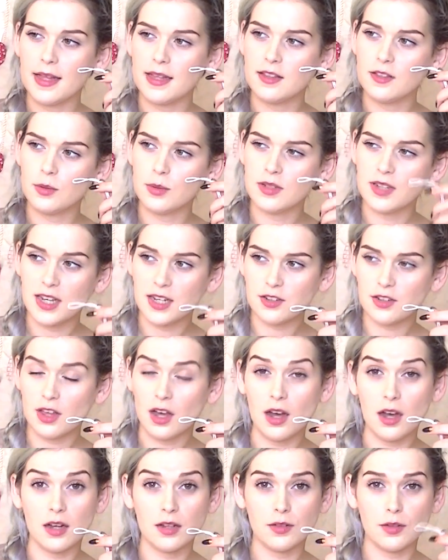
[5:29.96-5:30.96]
then to attach the
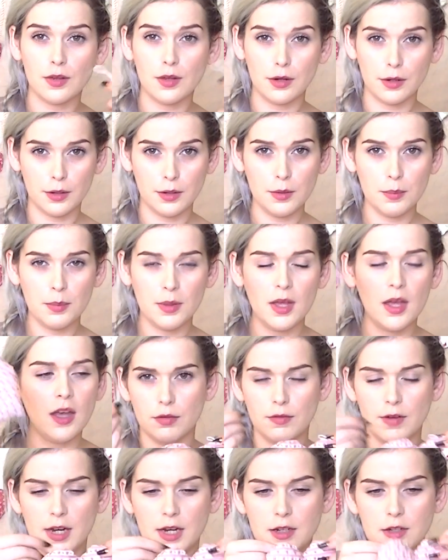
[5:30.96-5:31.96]
heart to the loop,
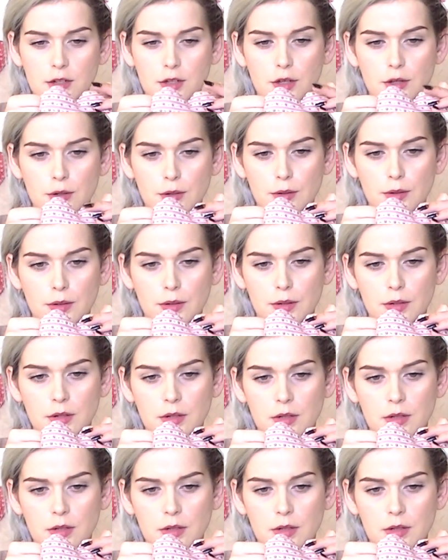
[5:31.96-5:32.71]
thread your